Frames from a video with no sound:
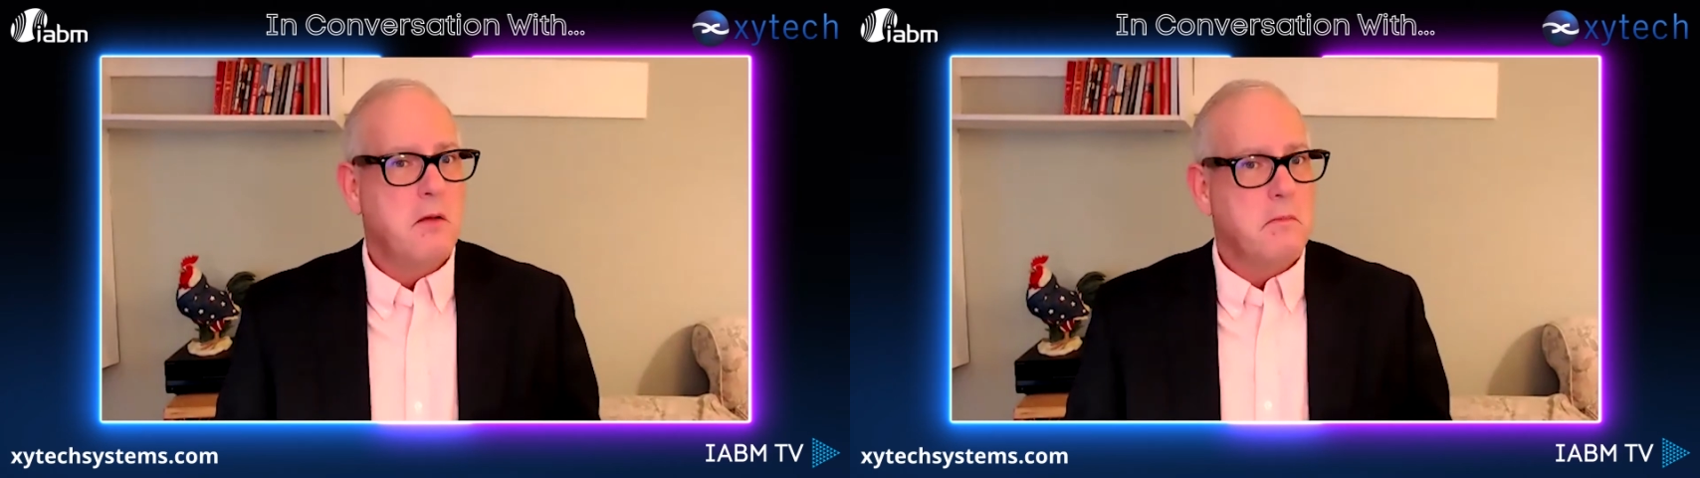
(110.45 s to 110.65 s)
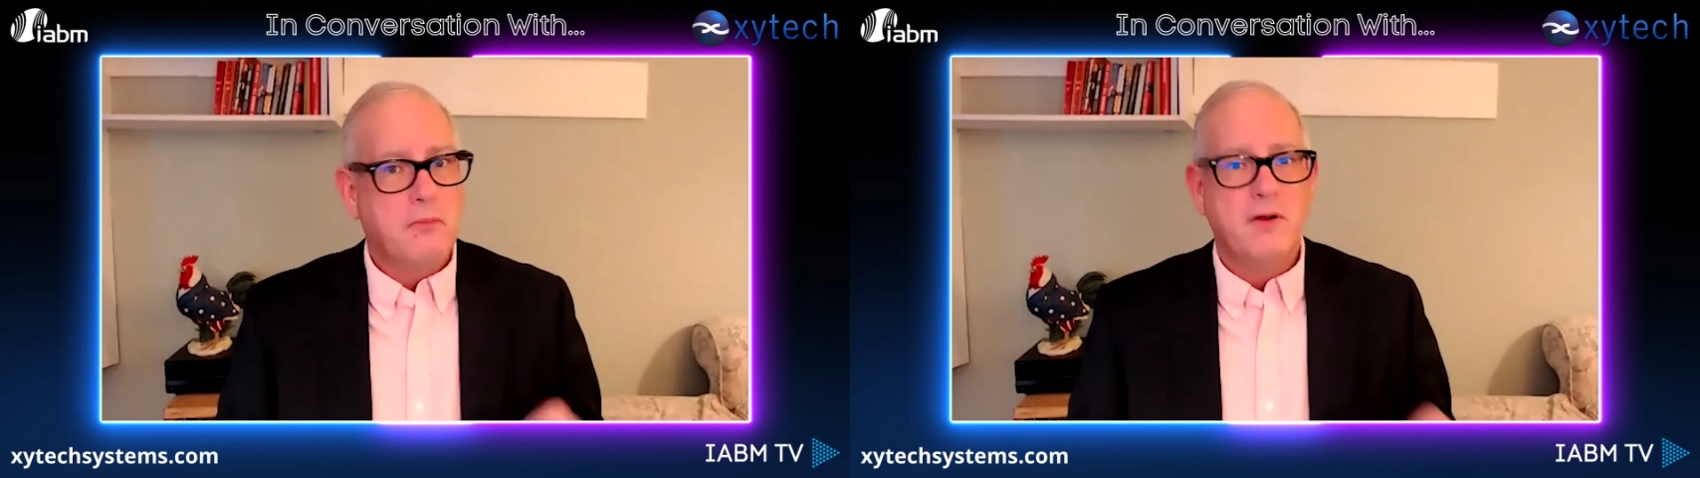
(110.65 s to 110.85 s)

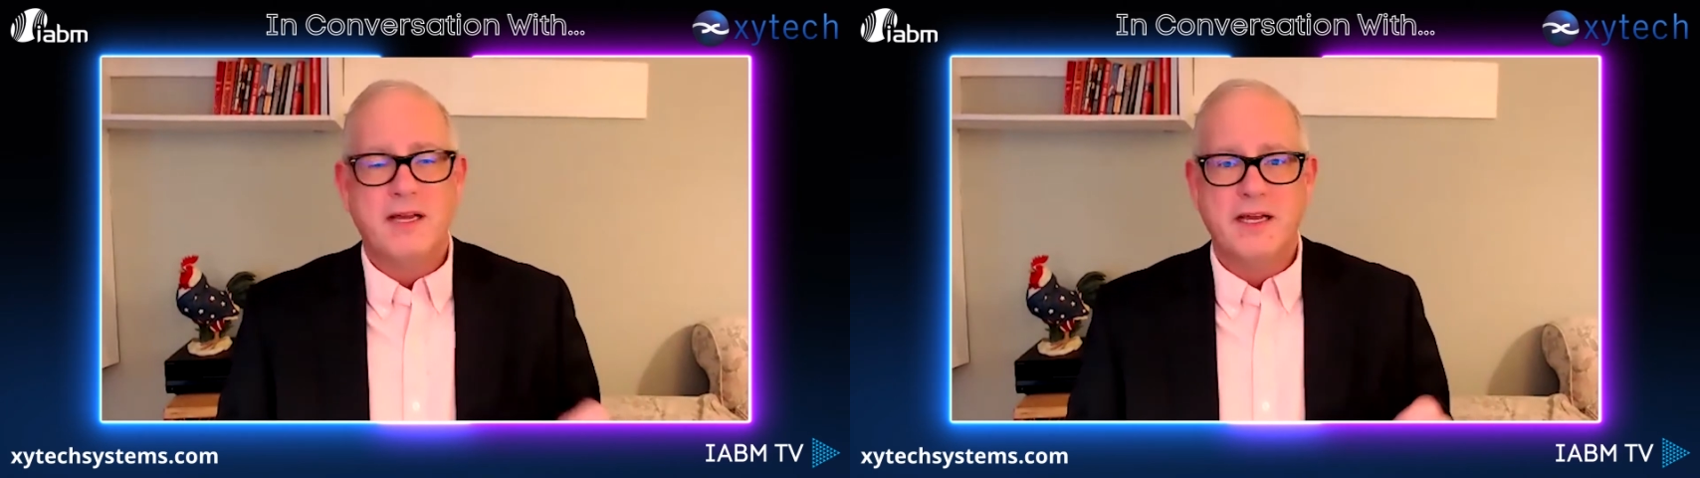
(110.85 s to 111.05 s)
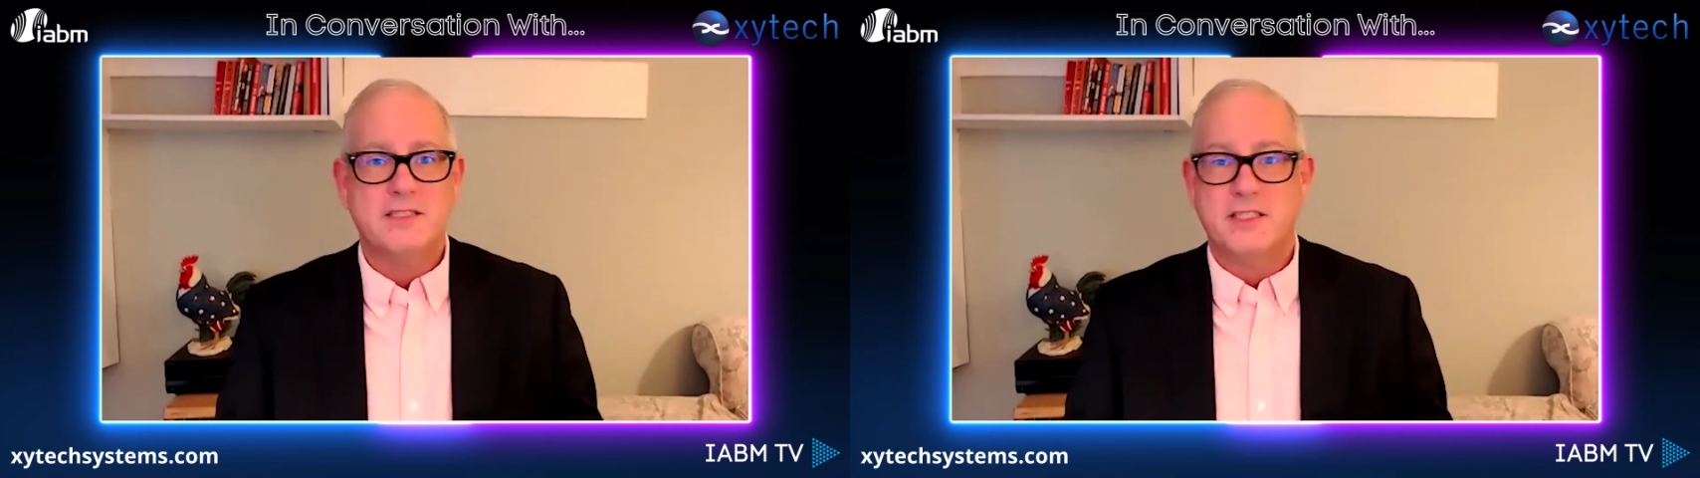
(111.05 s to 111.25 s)
pretty
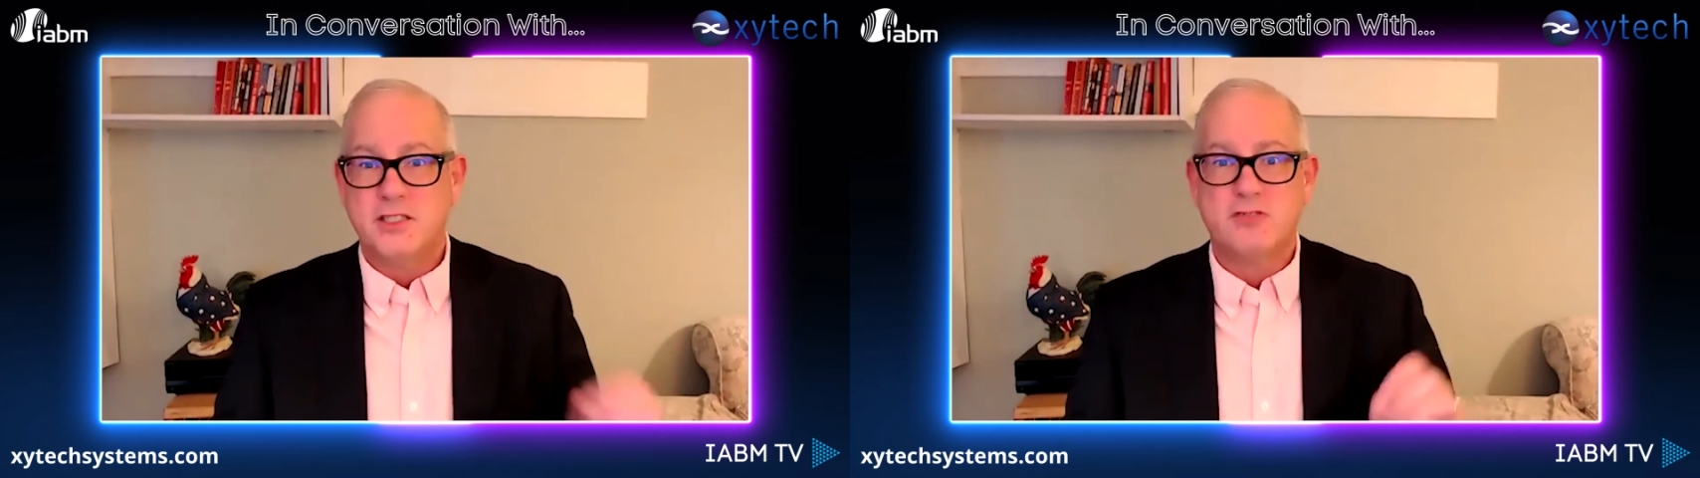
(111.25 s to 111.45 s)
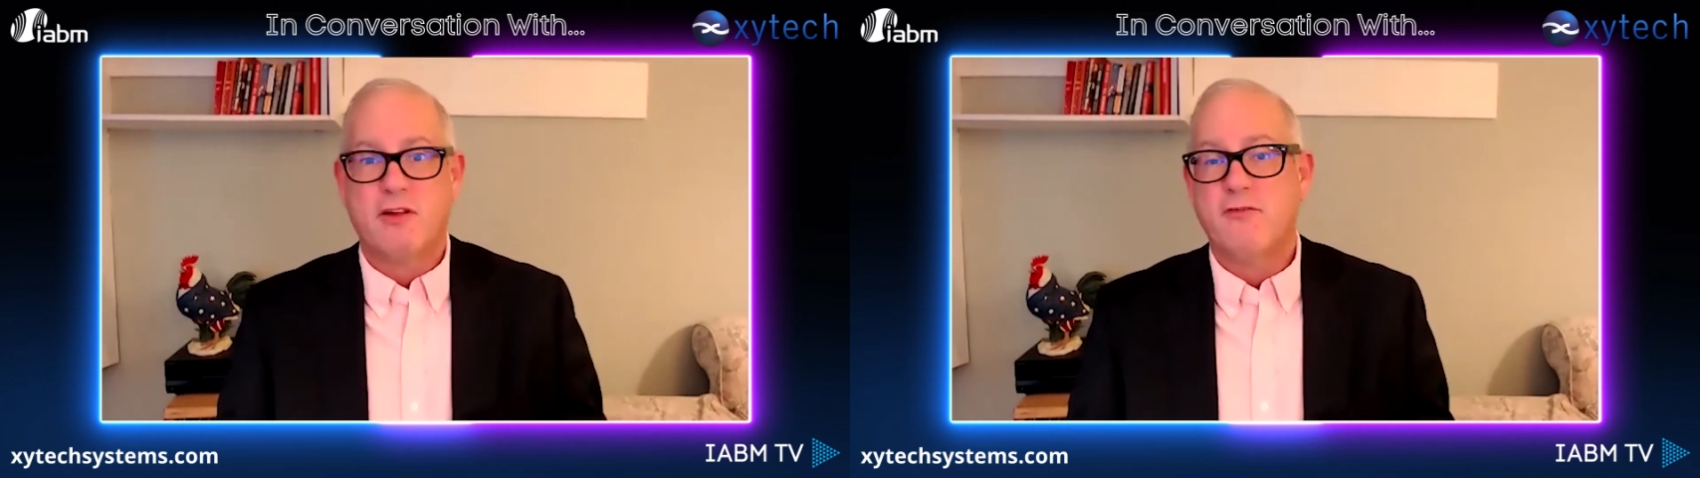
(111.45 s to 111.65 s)
easy,
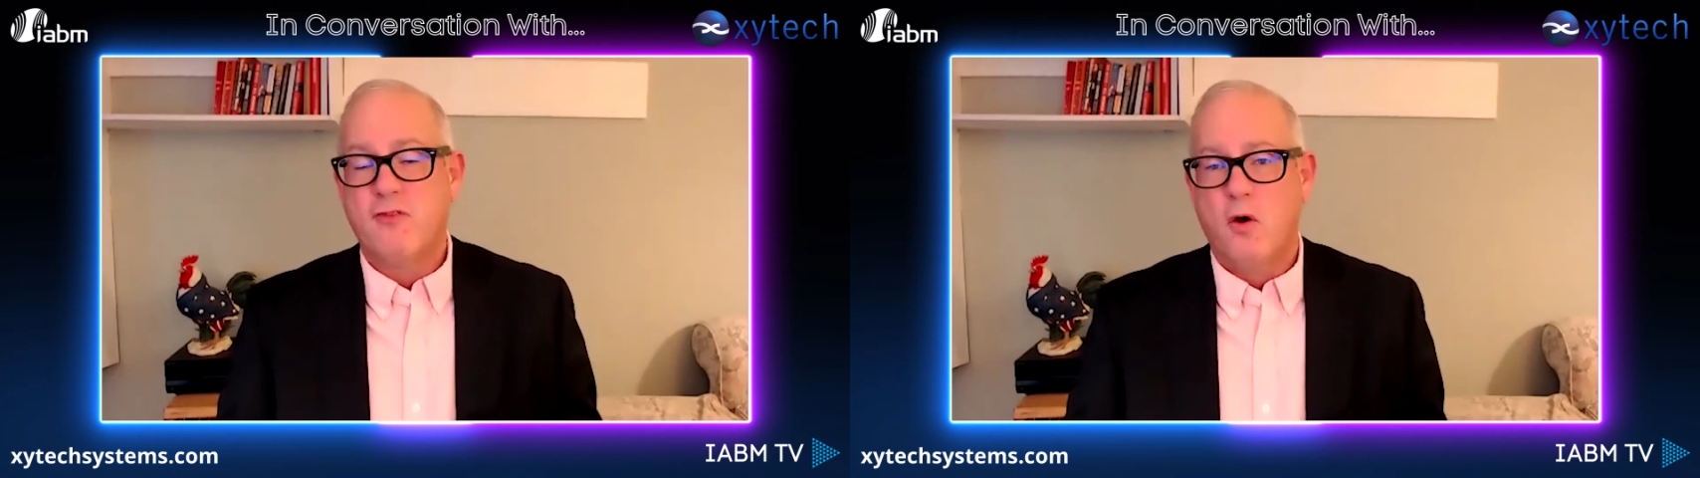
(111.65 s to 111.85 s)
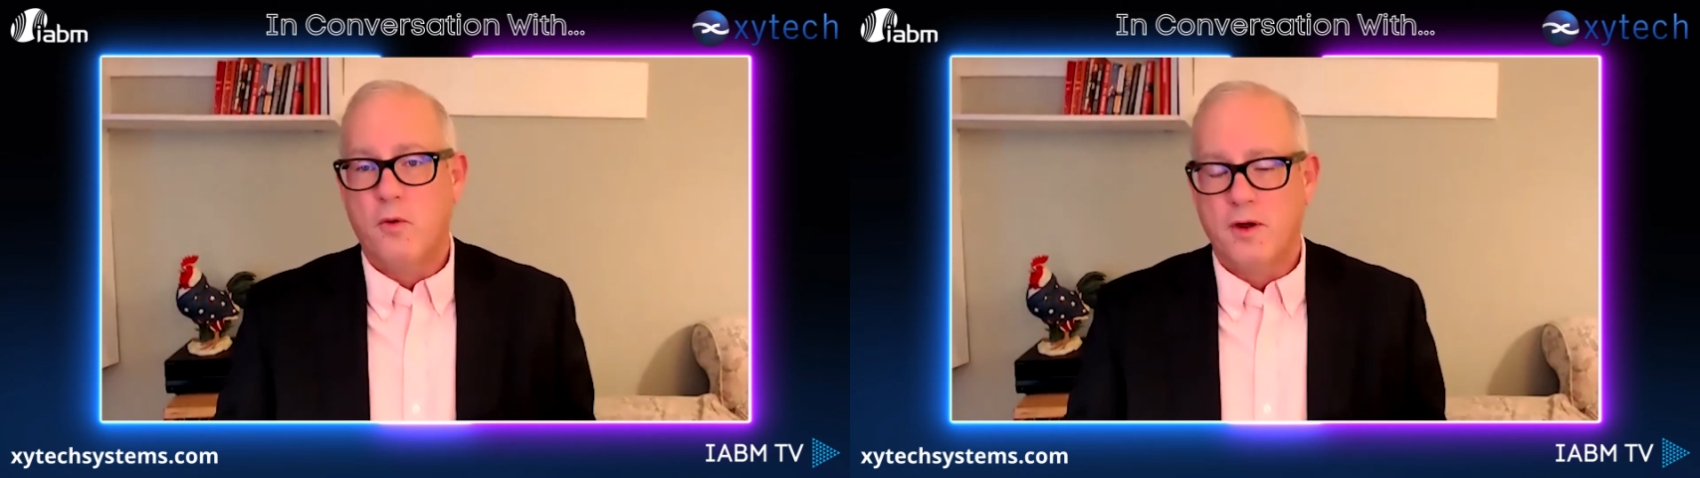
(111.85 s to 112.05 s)

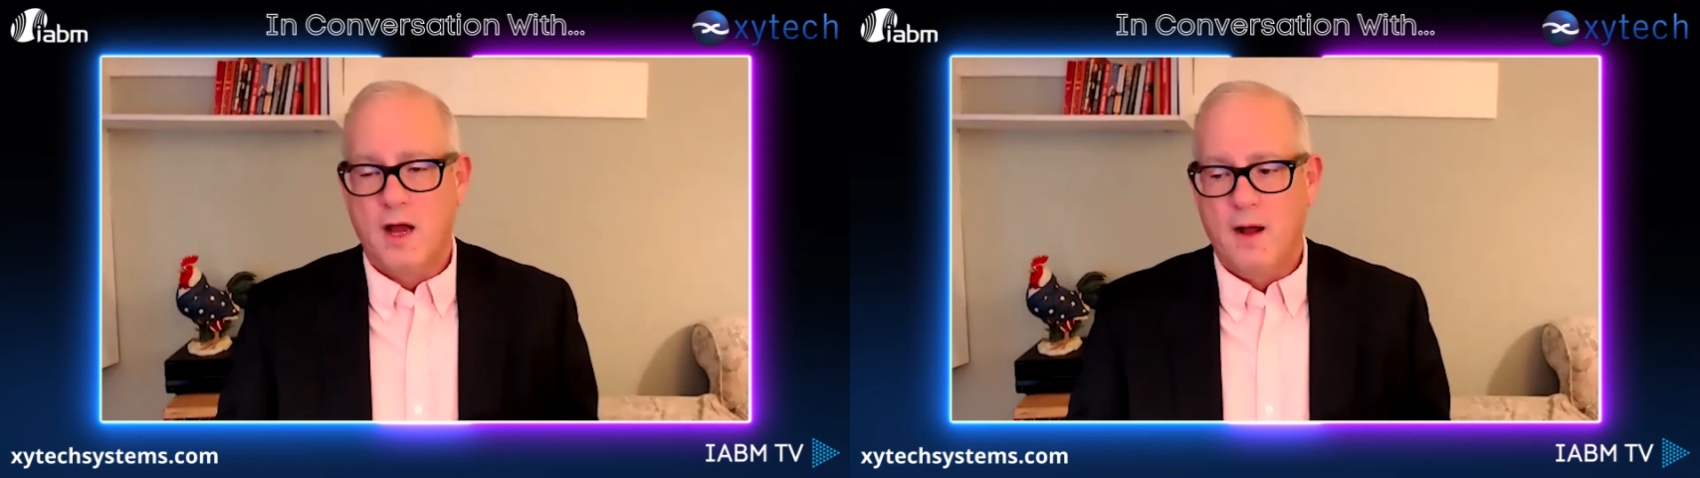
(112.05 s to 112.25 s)
straightforward,